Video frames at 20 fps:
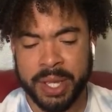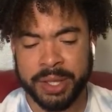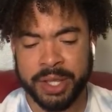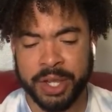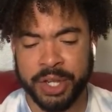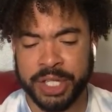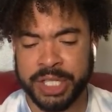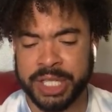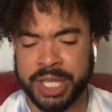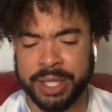
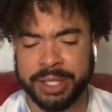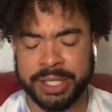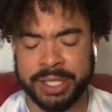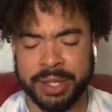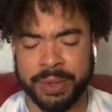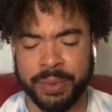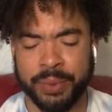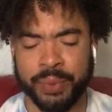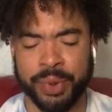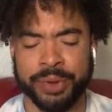There's this
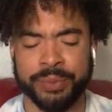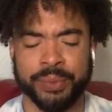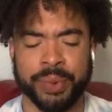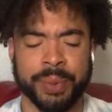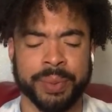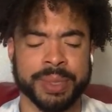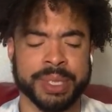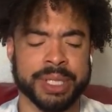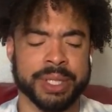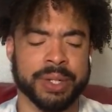what
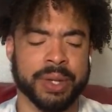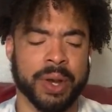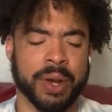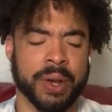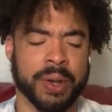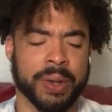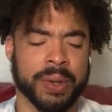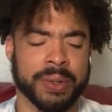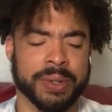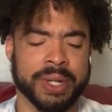was it
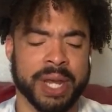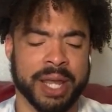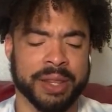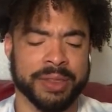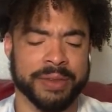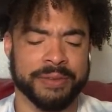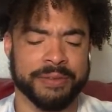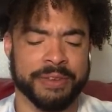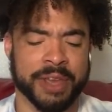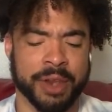called?
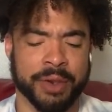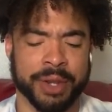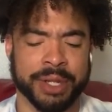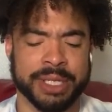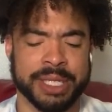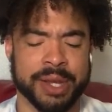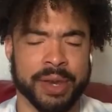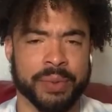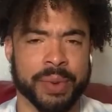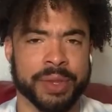Not the fairy
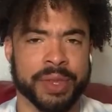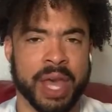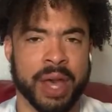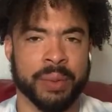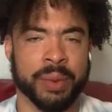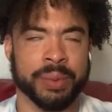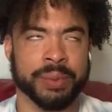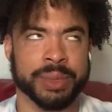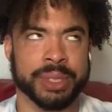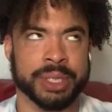tale one. That
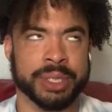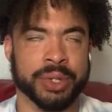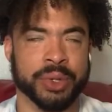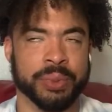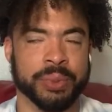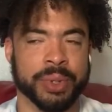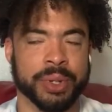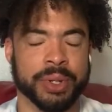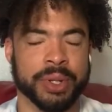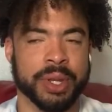one was
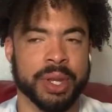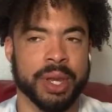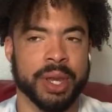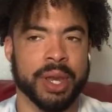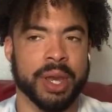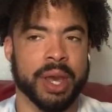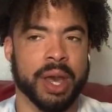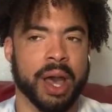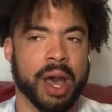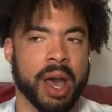stupid.
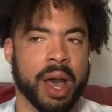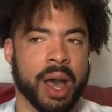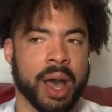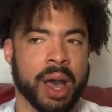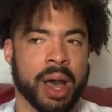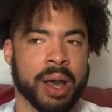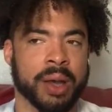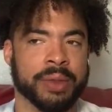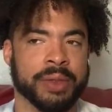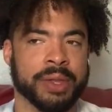
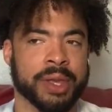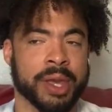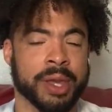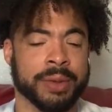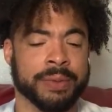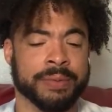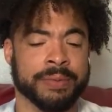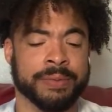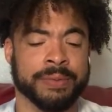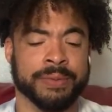
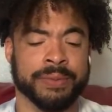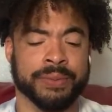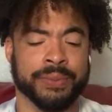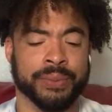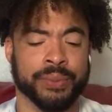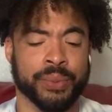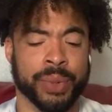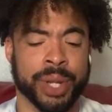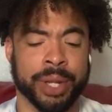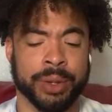And
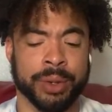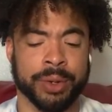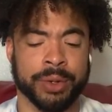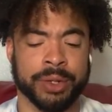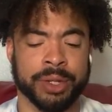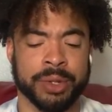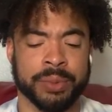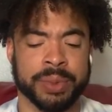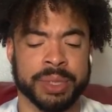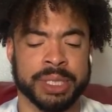
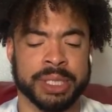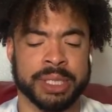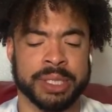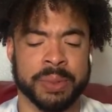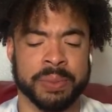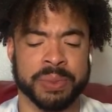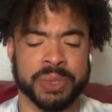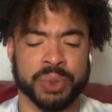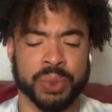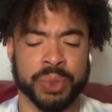weird. It was
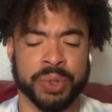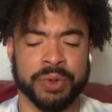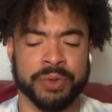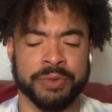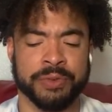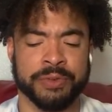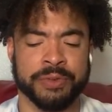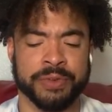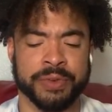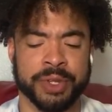some sort of